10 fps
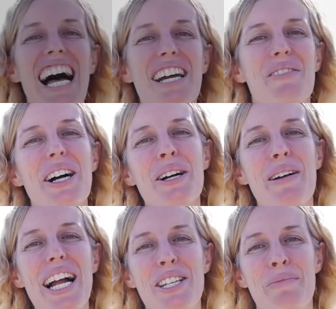Hi,
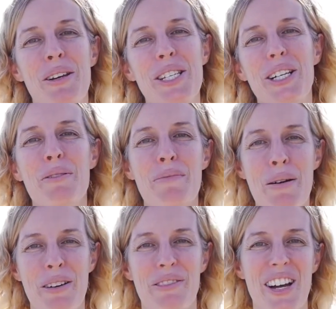welcome back to Musical
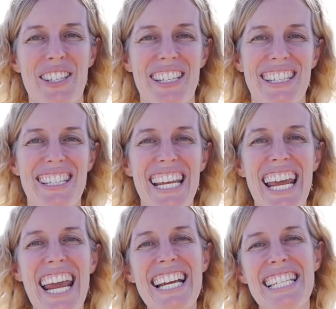Memory Verses,
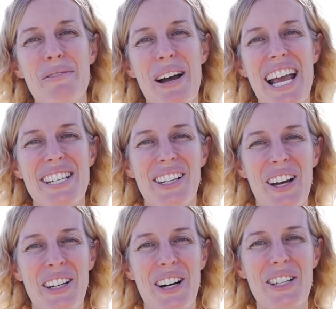the easy way to
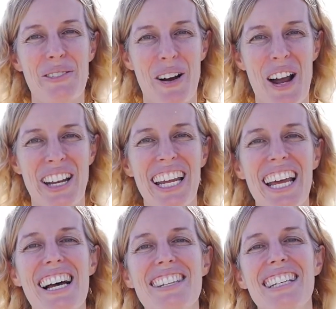learn God's Word.
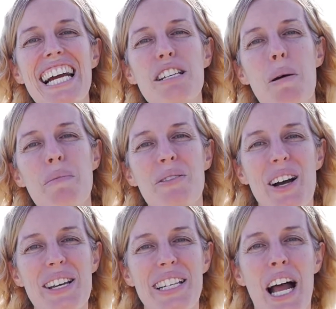Today's memory
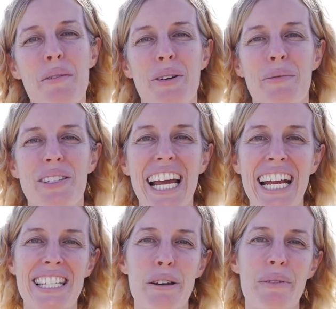verse comes from
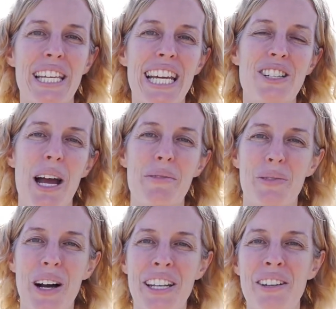2 Timothy
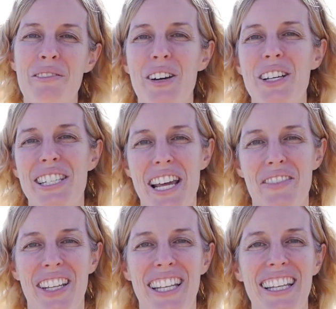chapter 1, verse
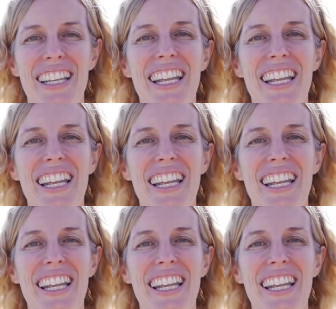7.